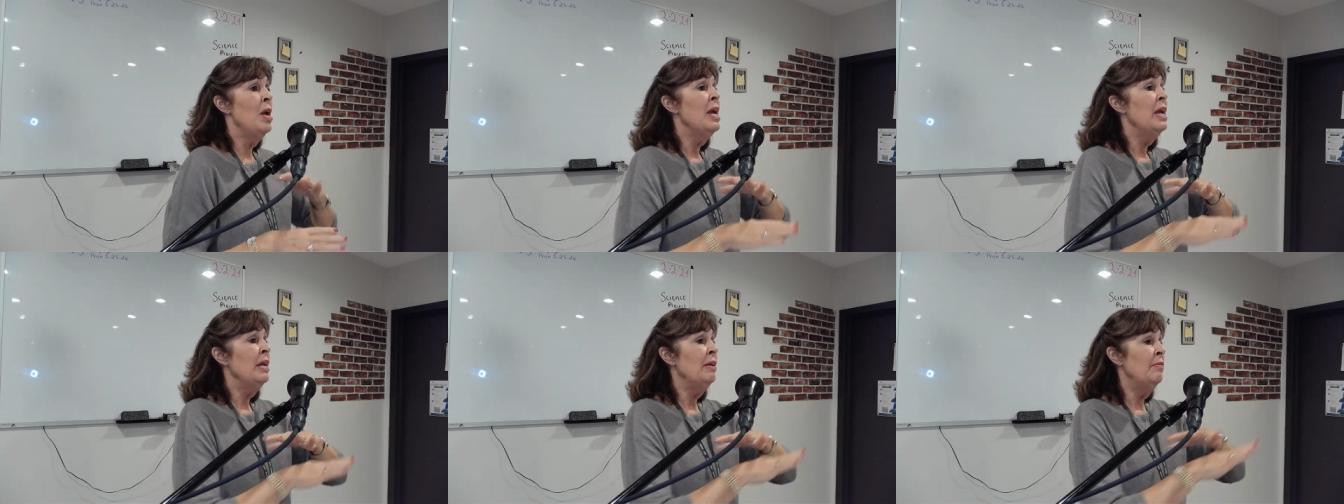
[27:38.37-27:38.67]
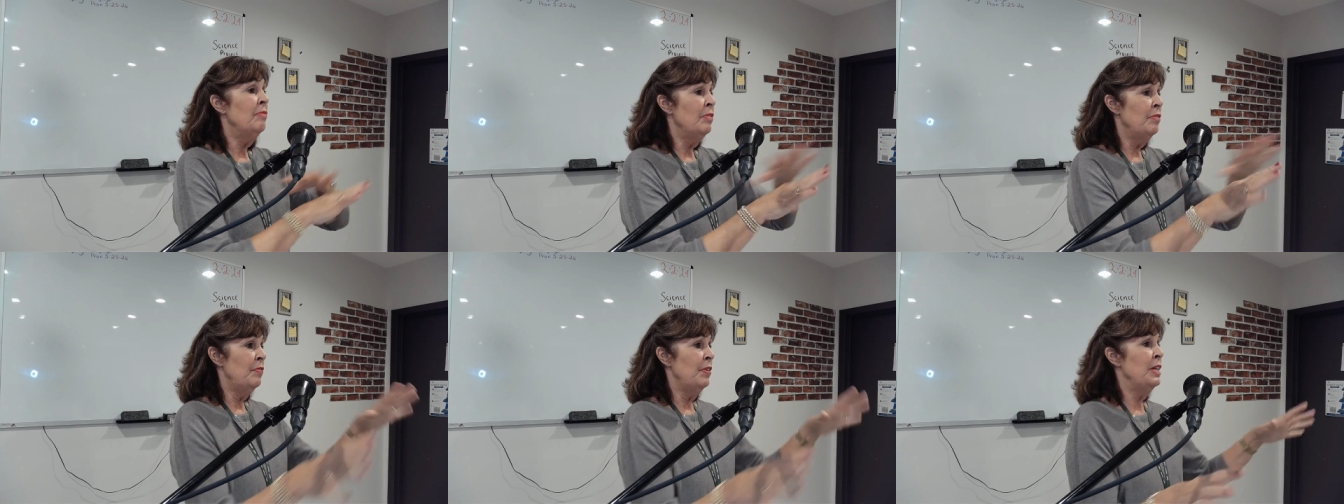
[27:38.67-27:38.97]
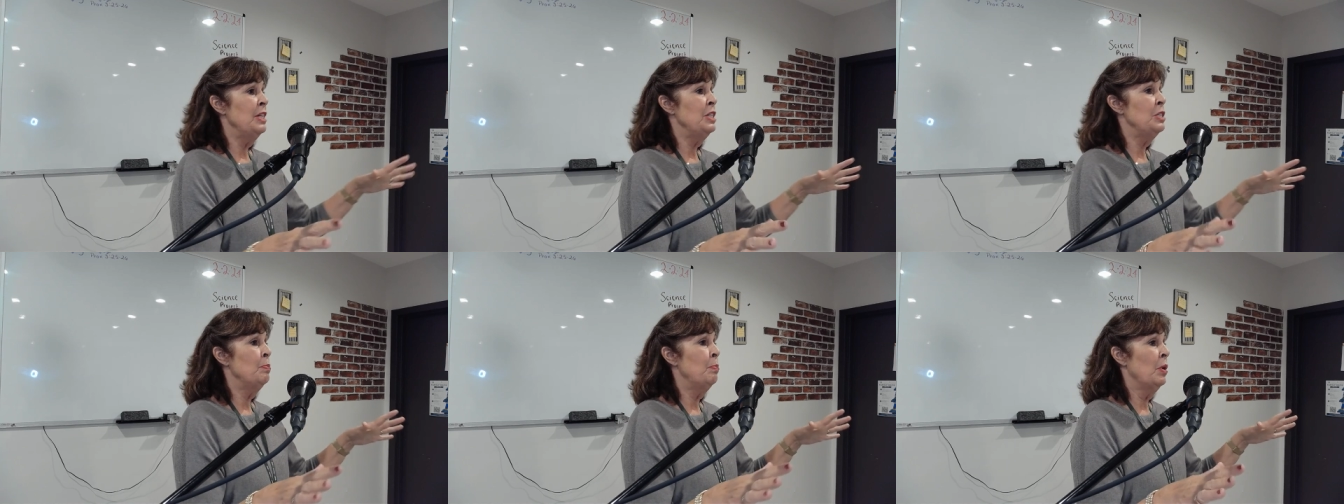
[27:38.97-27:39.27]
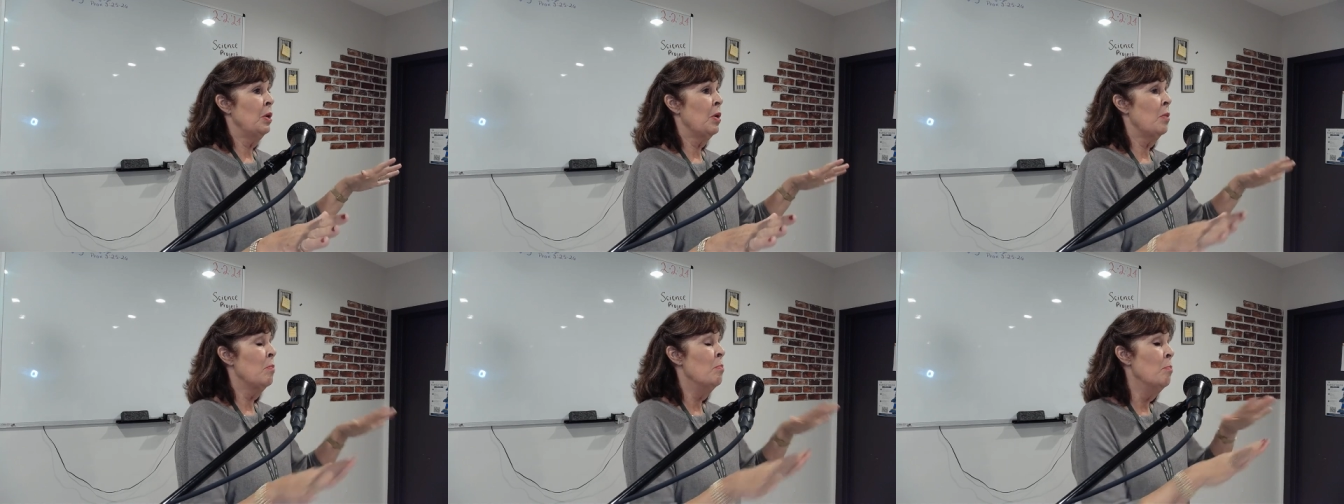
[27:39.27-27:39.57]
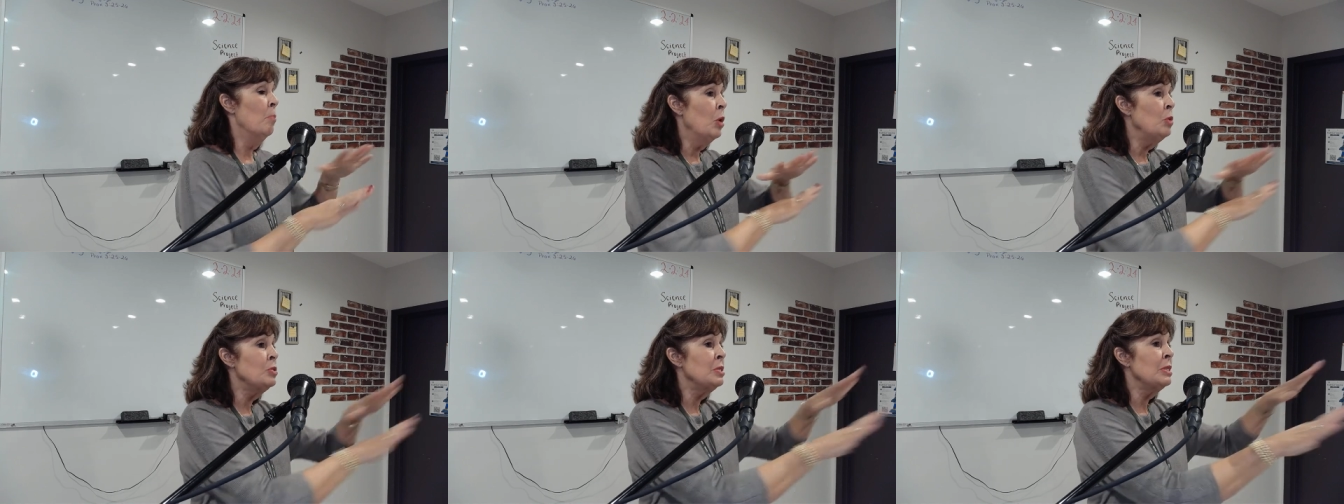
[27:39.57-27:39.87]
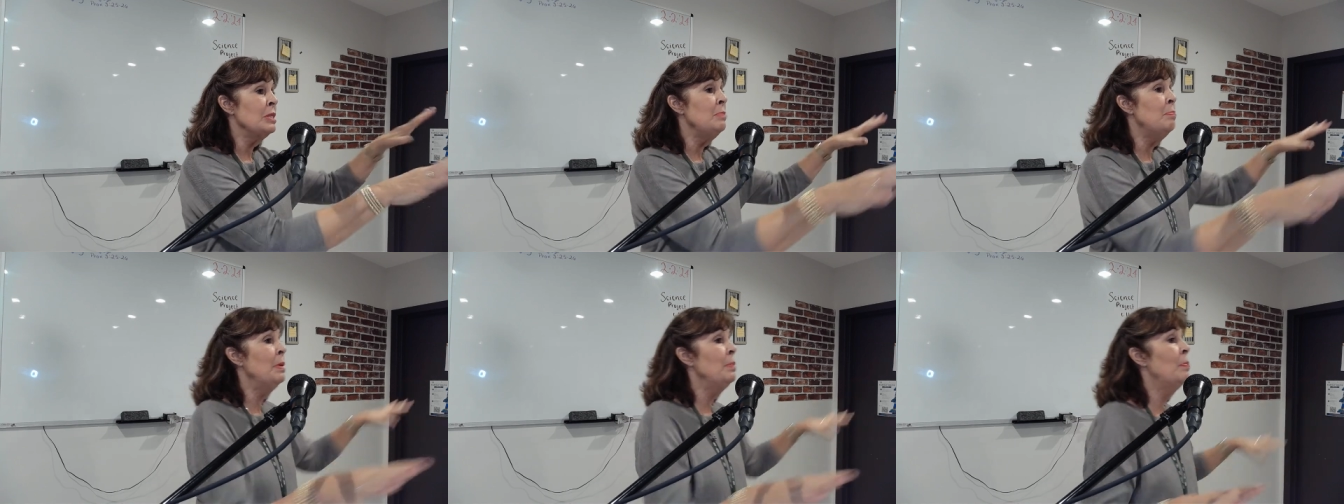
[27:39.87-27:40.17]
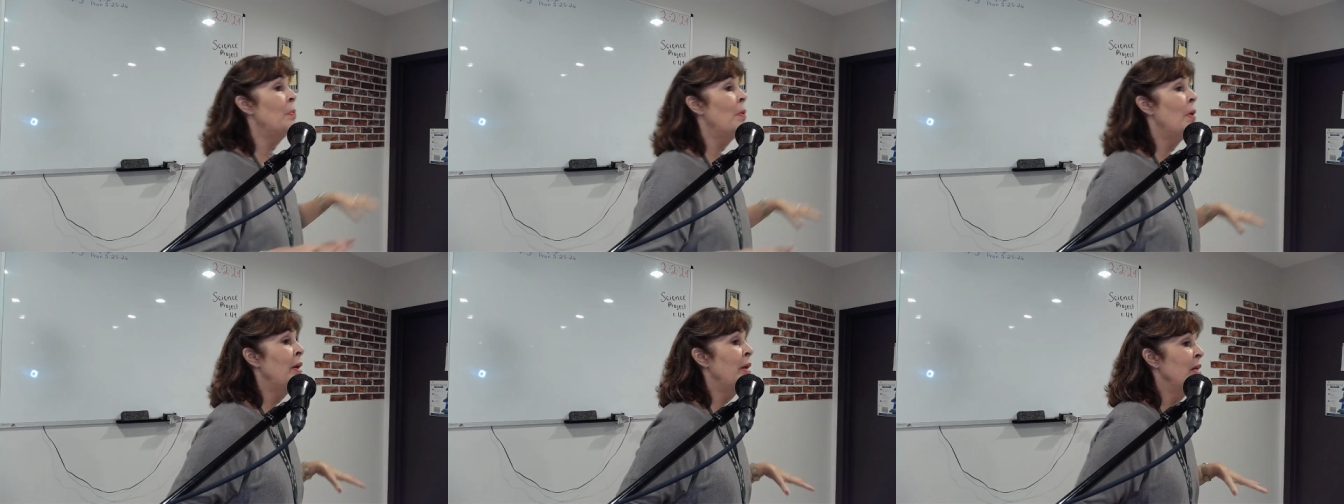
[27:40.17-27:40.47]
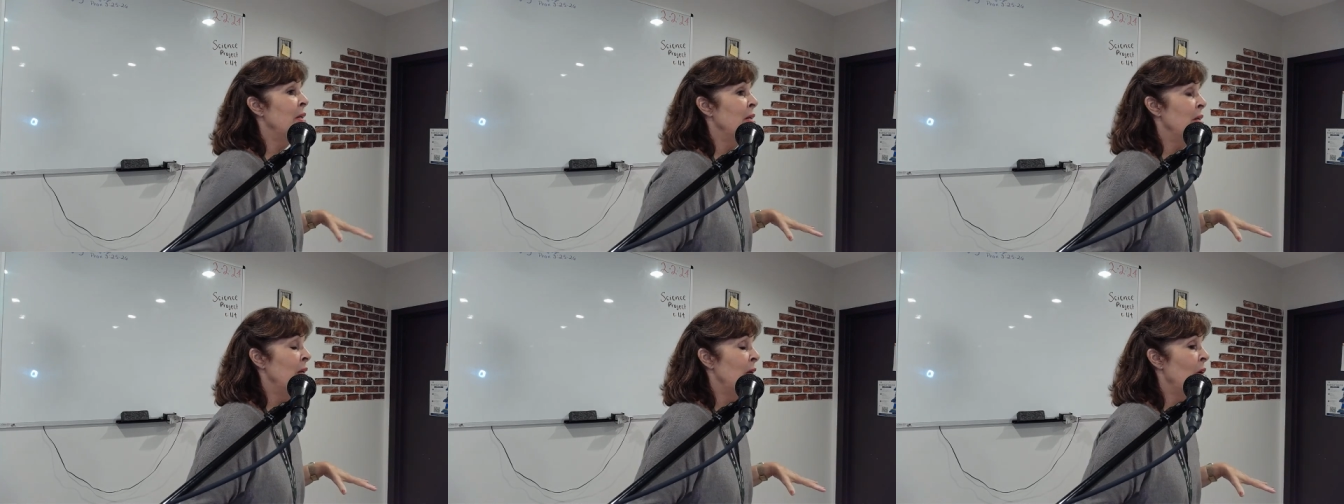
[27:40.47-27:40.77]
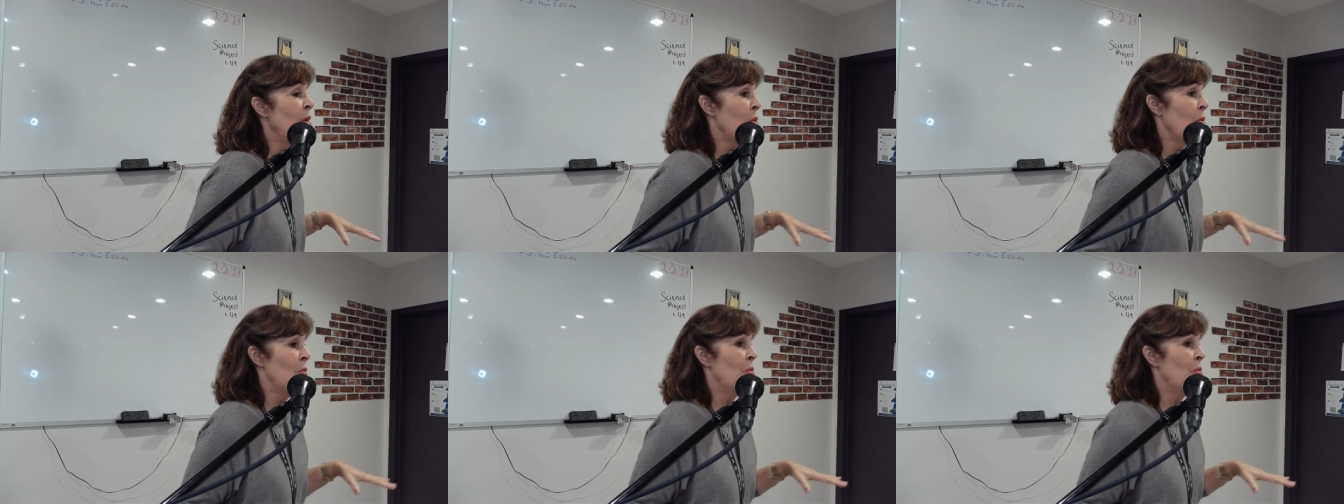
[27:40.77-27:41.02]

even Facebook, mostly people I didn't know.